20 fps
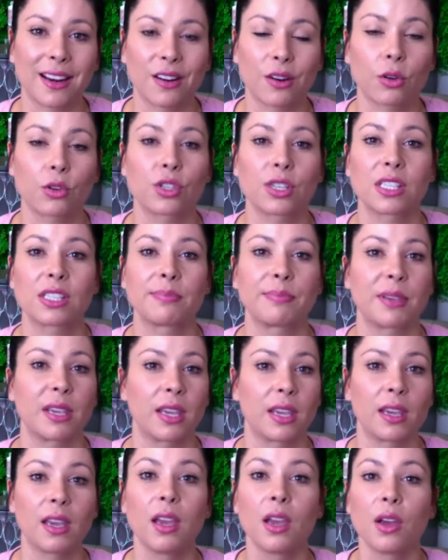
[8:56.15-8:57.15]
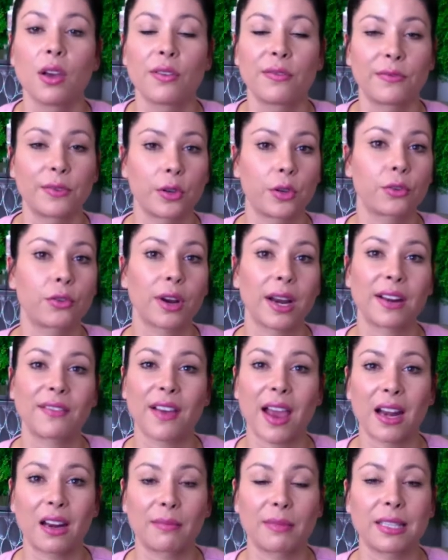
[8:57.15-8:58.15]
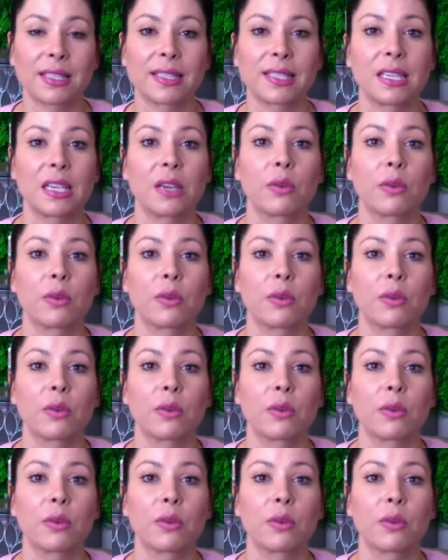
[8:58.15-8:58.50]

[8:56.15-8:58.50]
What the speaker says: It'll just be food grade vitamin C.